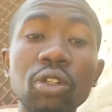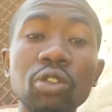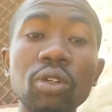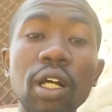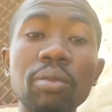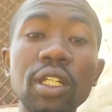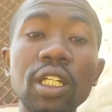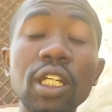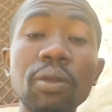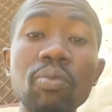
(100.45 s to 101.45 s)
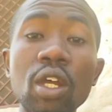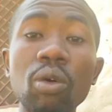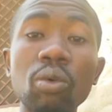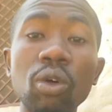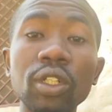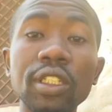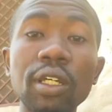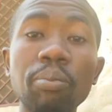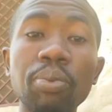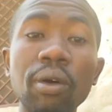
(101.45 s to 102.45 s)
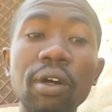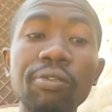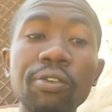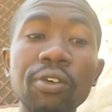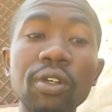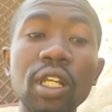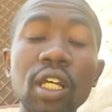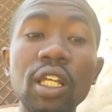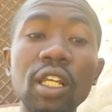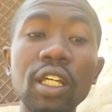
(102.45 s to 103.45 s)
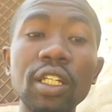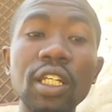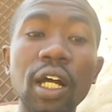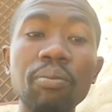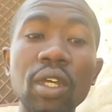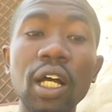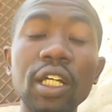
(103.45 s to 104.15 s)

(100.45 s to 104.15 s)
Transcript: So Tunka Manin was the powerful leader